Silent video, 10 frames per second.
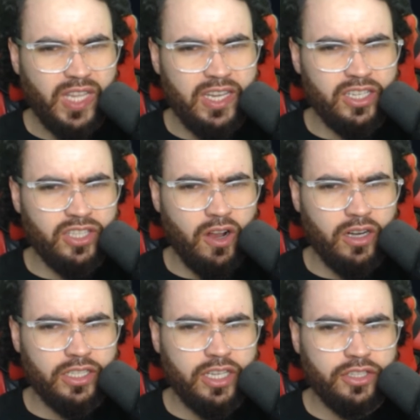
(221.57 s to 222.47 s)
Here's the
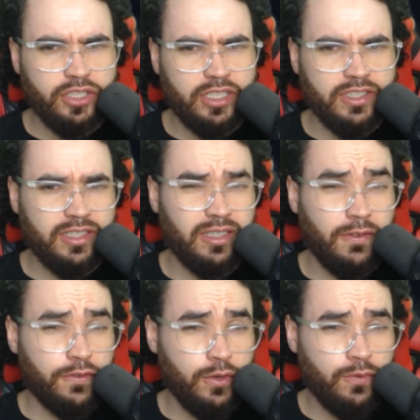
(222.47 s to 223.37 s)
architecture. It consists of a
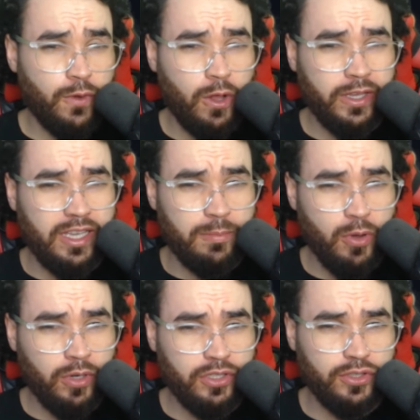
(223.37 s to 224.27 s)
few following components,